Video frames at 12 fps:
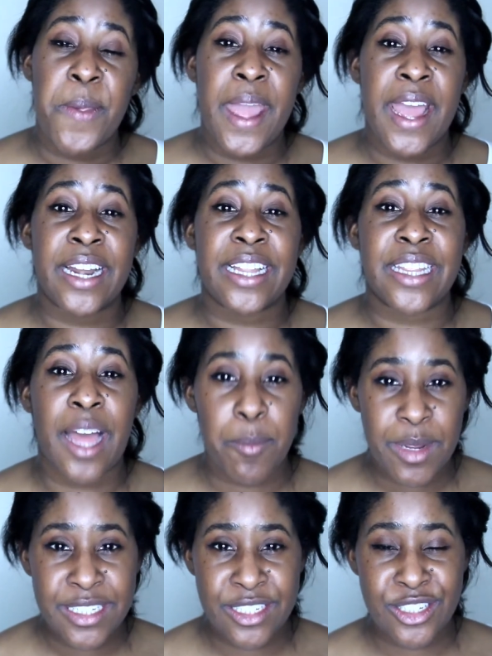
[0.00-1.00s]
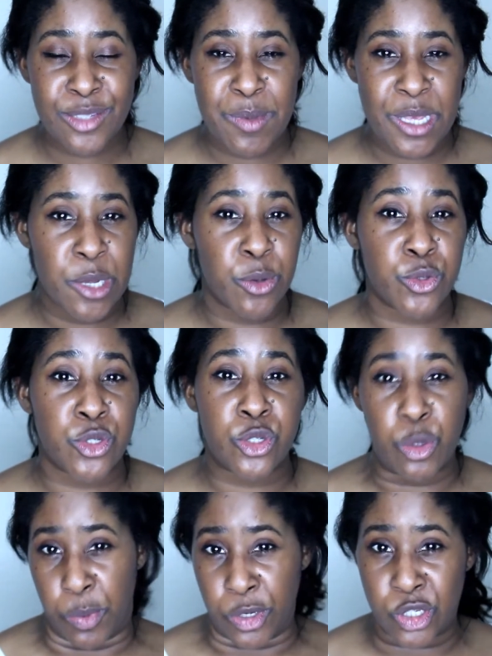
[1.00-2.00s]
And let me just be
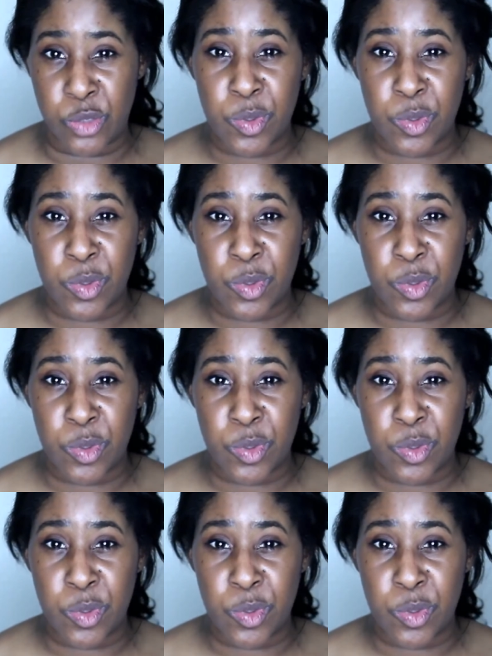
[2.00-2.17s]
super